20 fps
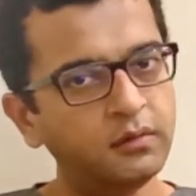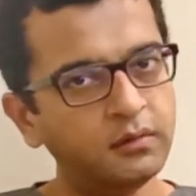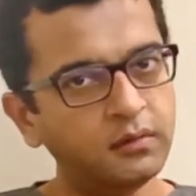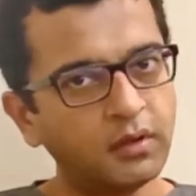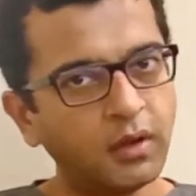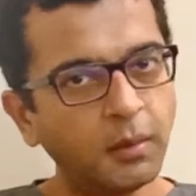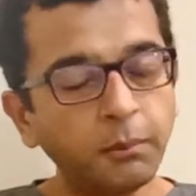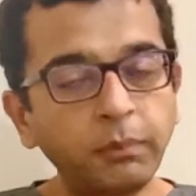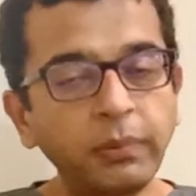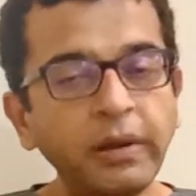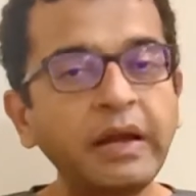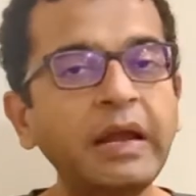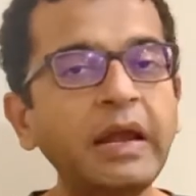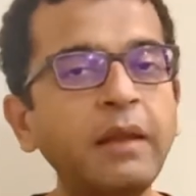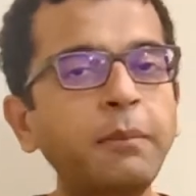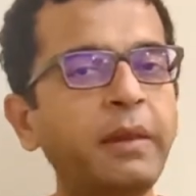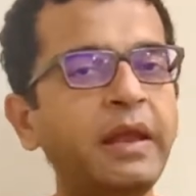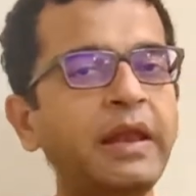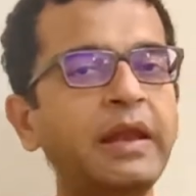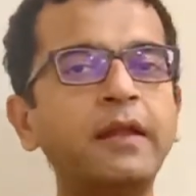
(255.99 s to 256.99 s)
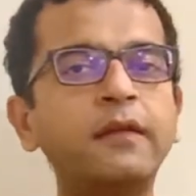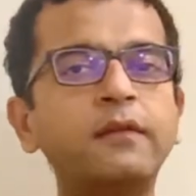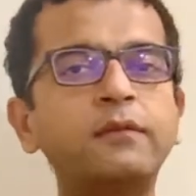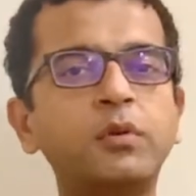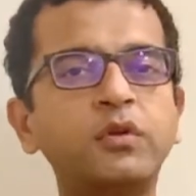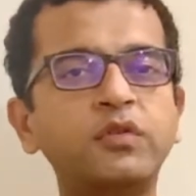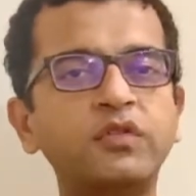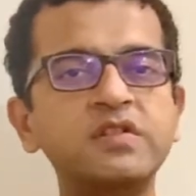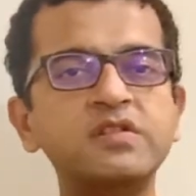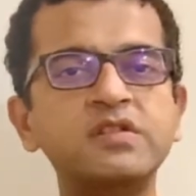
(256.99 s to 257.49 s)
Completely
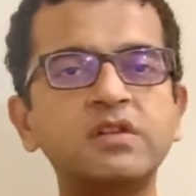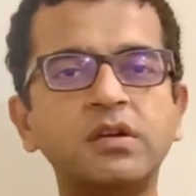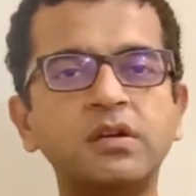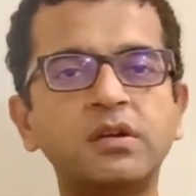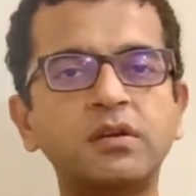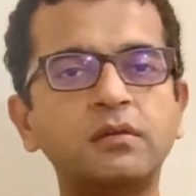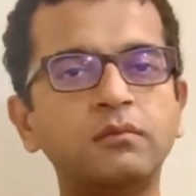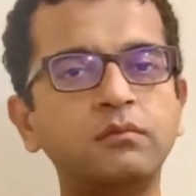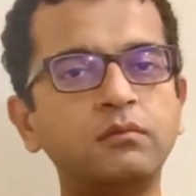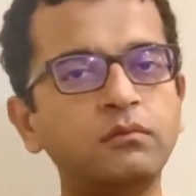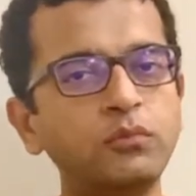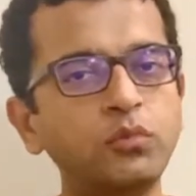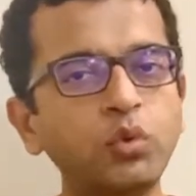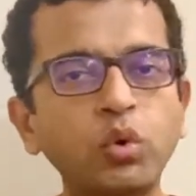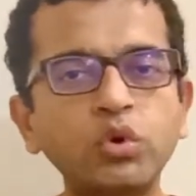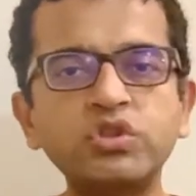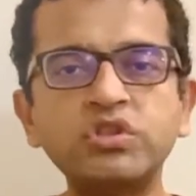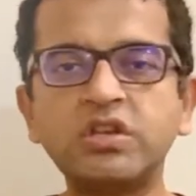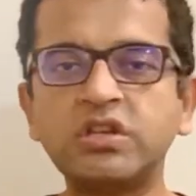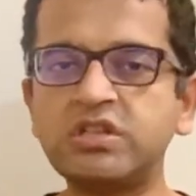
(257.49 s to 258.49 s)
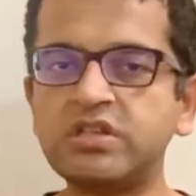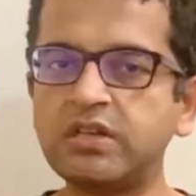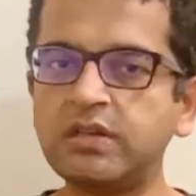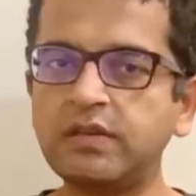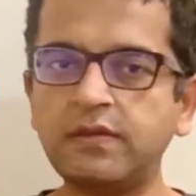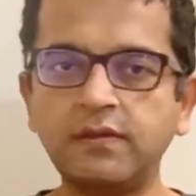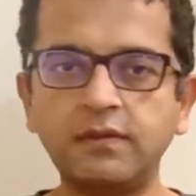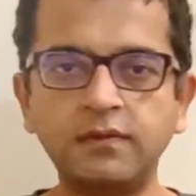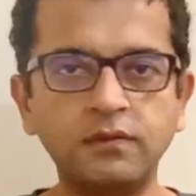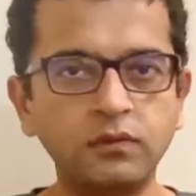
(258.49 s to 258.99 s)
painless procedure, no
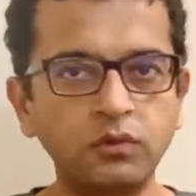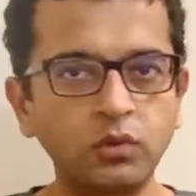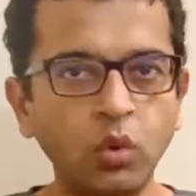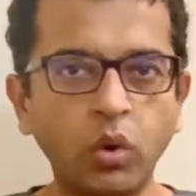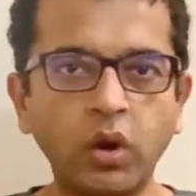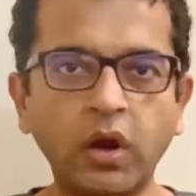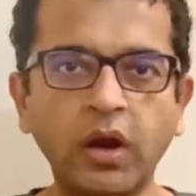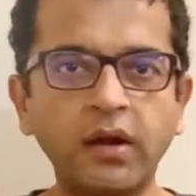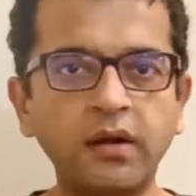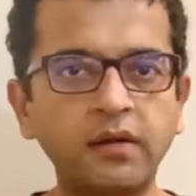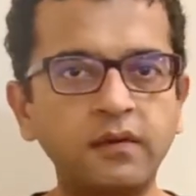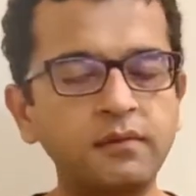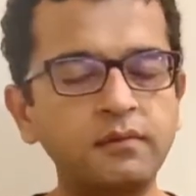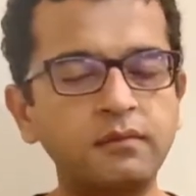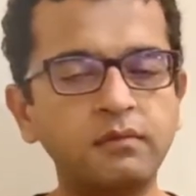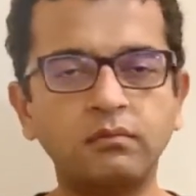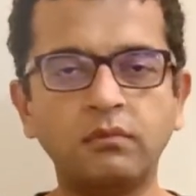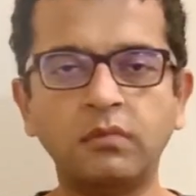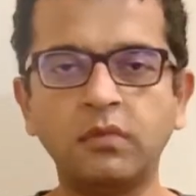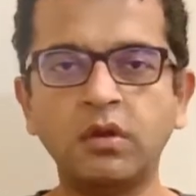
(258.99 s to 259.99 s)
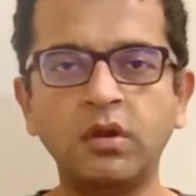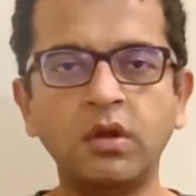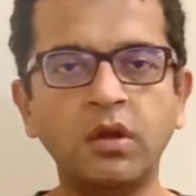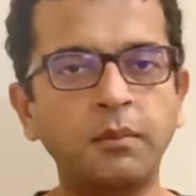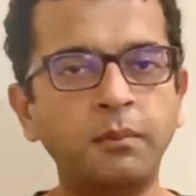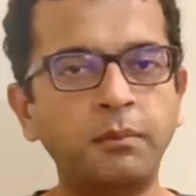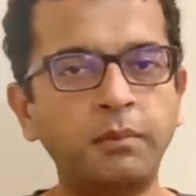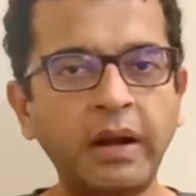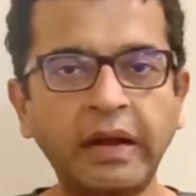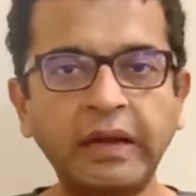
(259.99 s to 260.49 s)
stitches, no cuts.
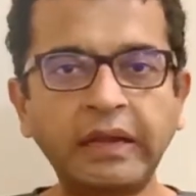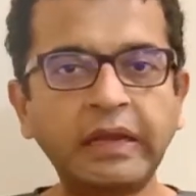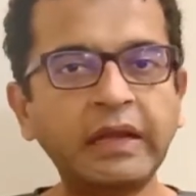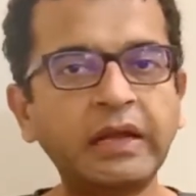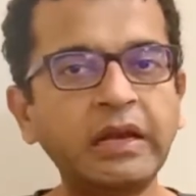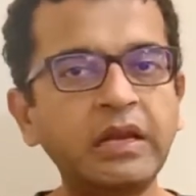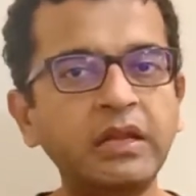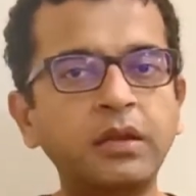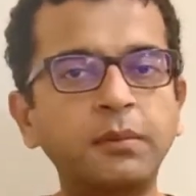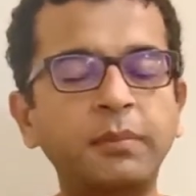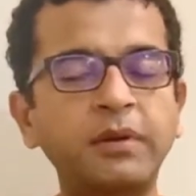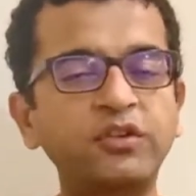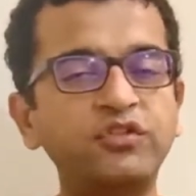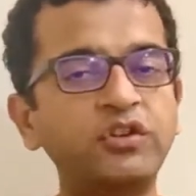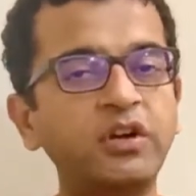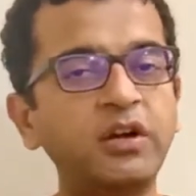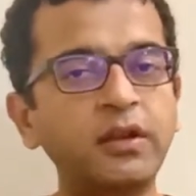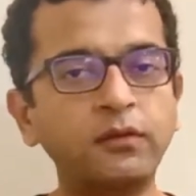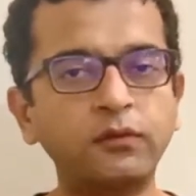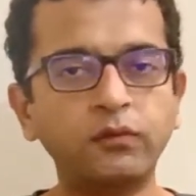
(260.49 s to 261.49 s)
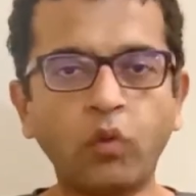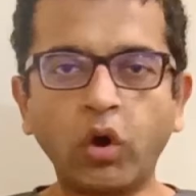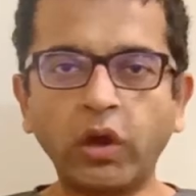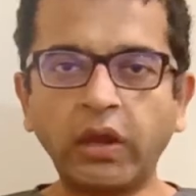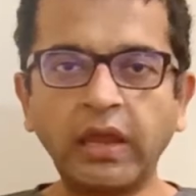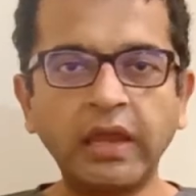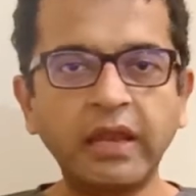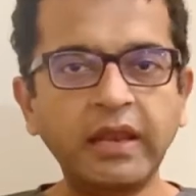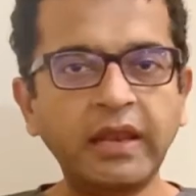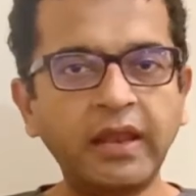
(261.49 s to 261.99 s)
Practically the patient is
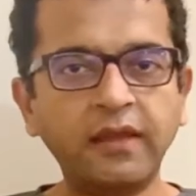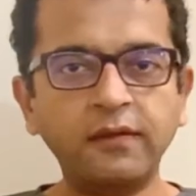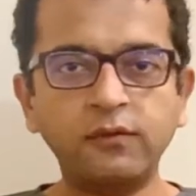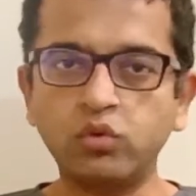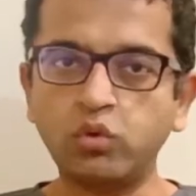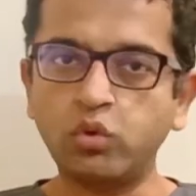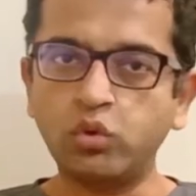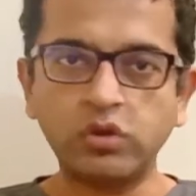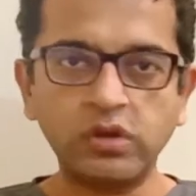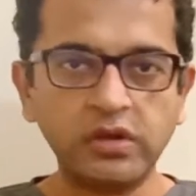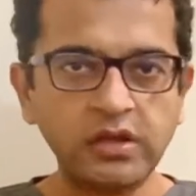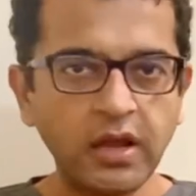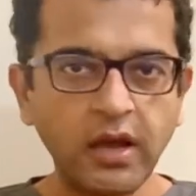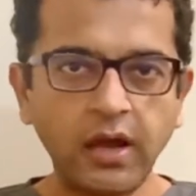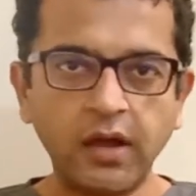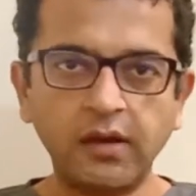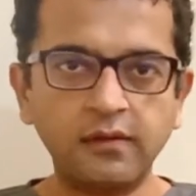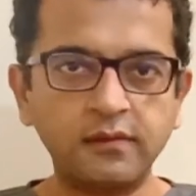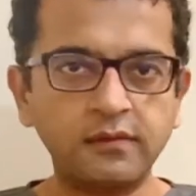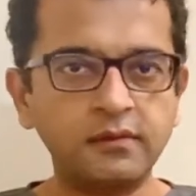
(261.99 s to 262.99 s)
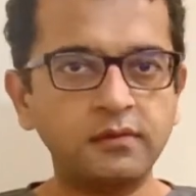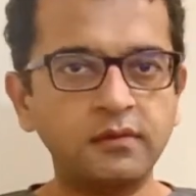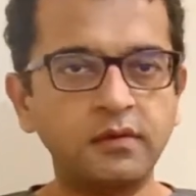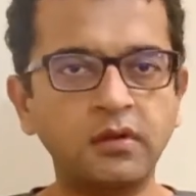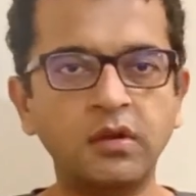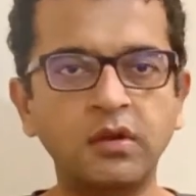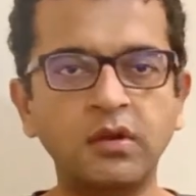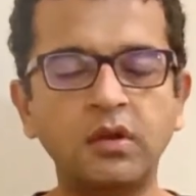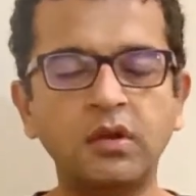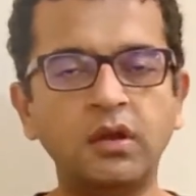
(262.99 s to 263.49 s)
walking in next 2 to 3 hours.
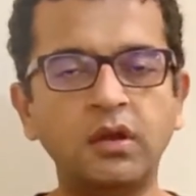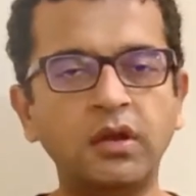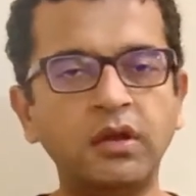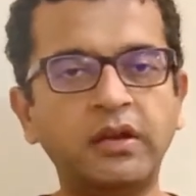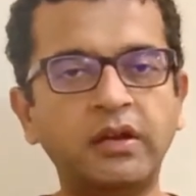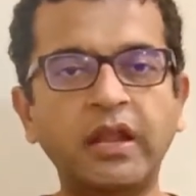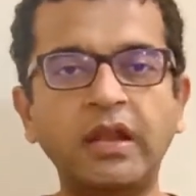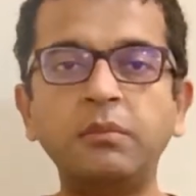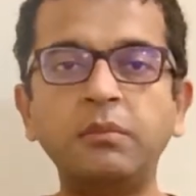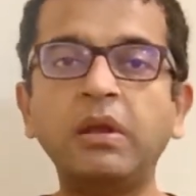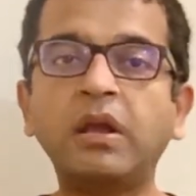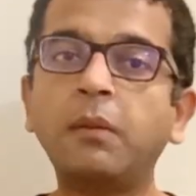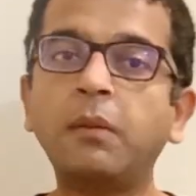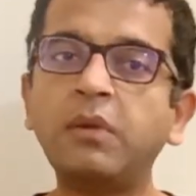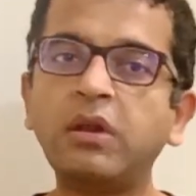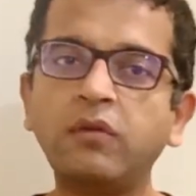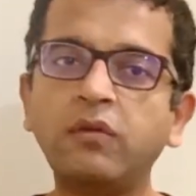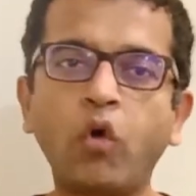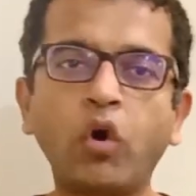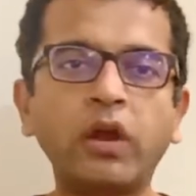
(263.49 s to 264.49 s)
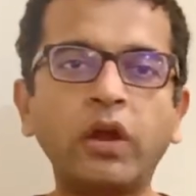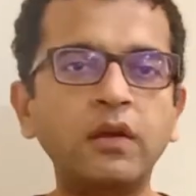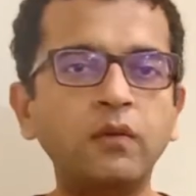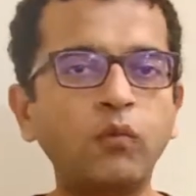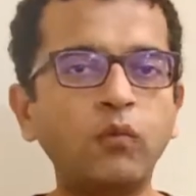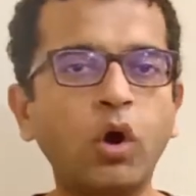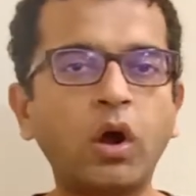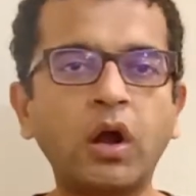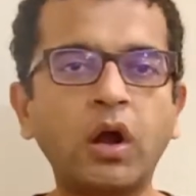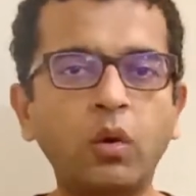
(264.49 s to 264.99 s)
It can become a
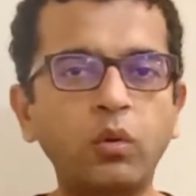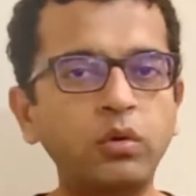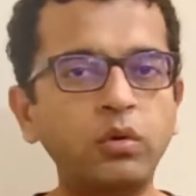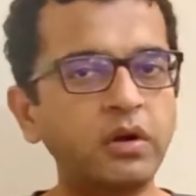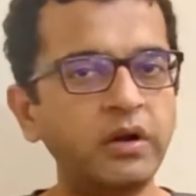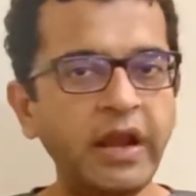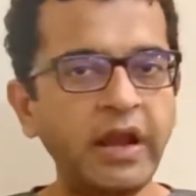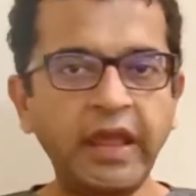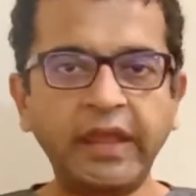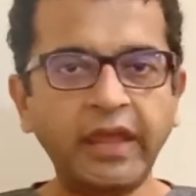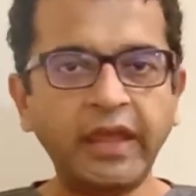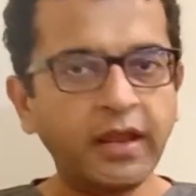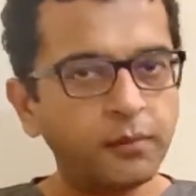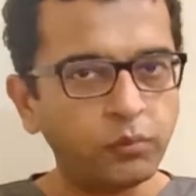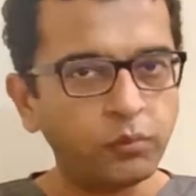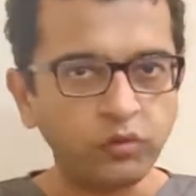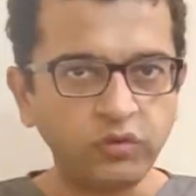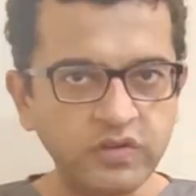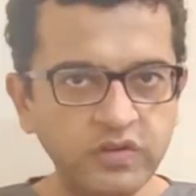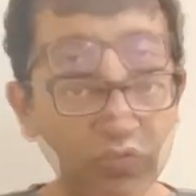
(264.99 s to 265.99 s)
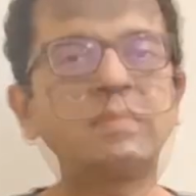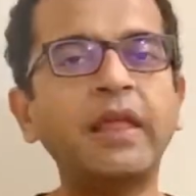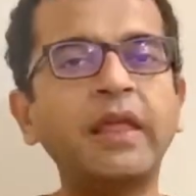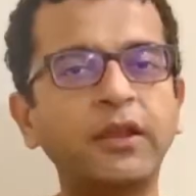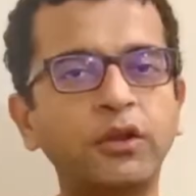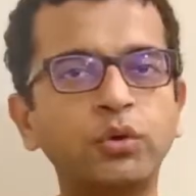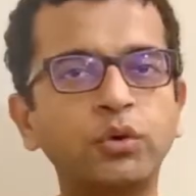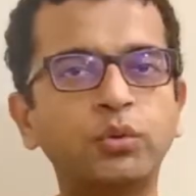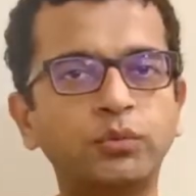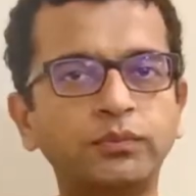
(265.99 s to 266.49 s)
walk-in, walk-out daycare procedure.
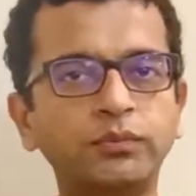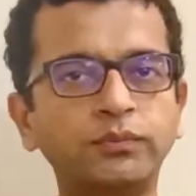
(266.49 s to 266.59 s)
Thank you.